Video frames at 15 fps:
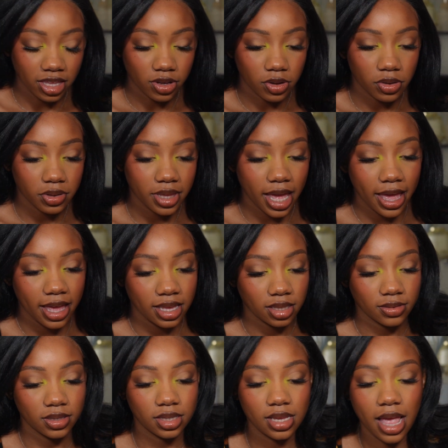know that
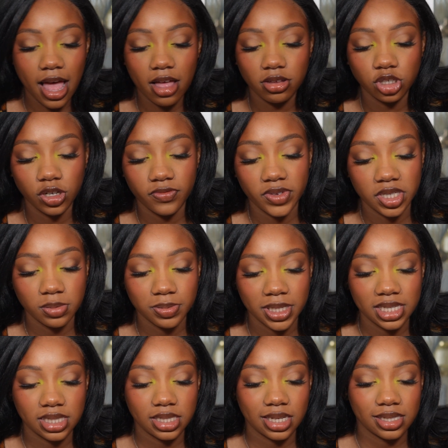now Juvia's
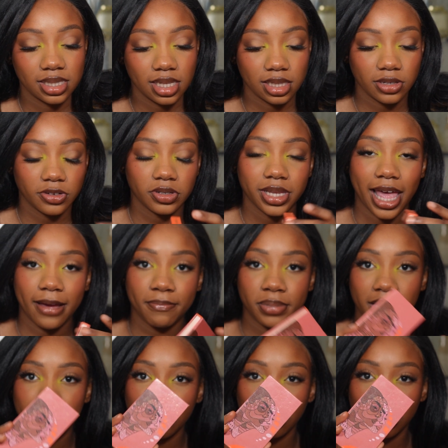Place does the little like
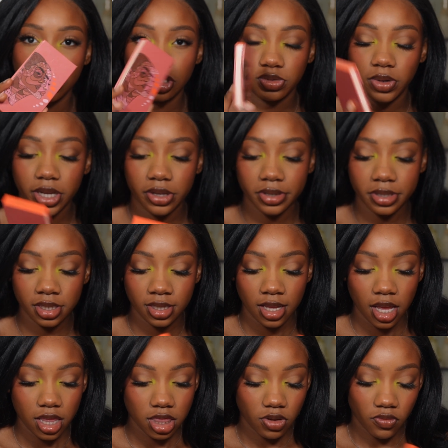blush duos.
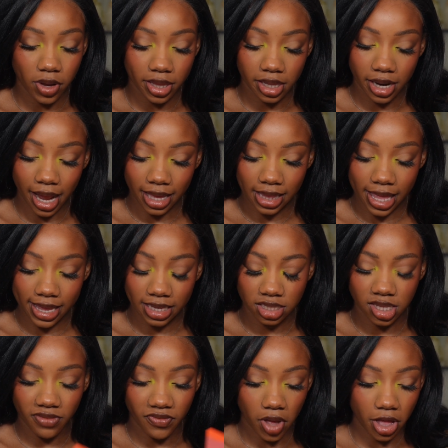The one that I like is
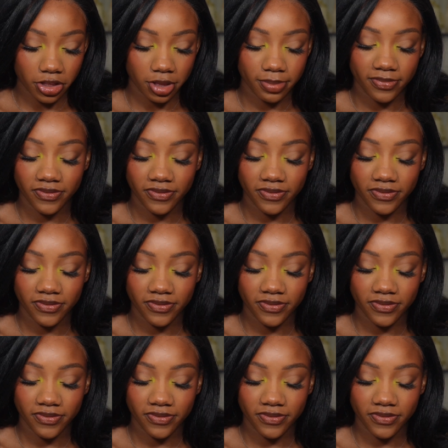the Volume